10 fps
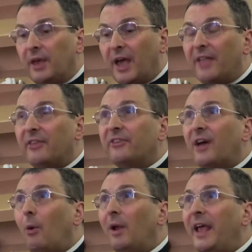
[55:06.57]
And it's
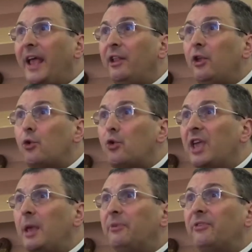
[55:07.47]
Our Lady who
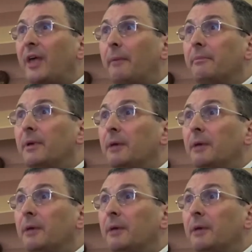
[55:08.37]
keeps them.